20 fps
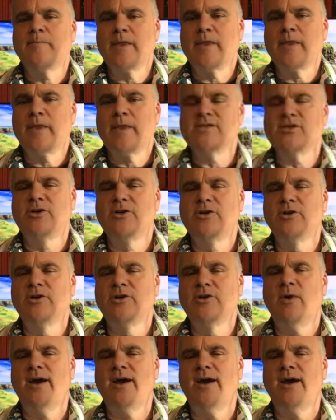is a good
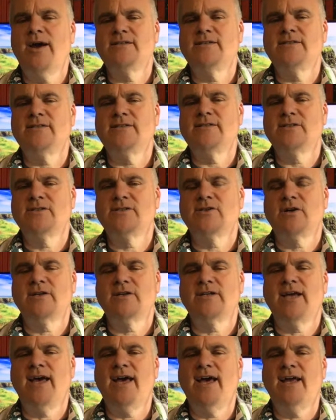way to start
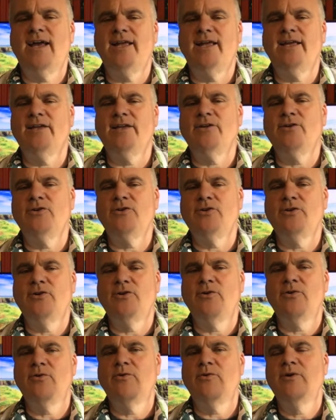to head
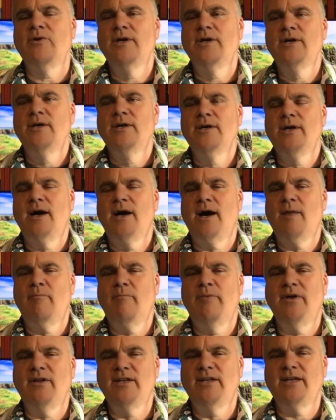into
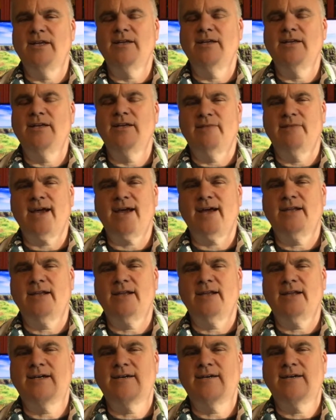building that kind
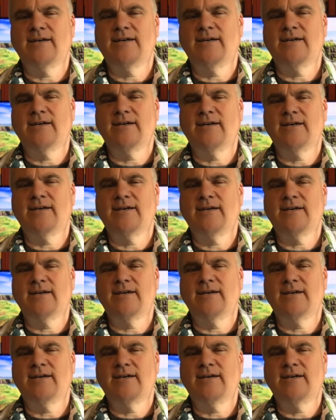of stuff.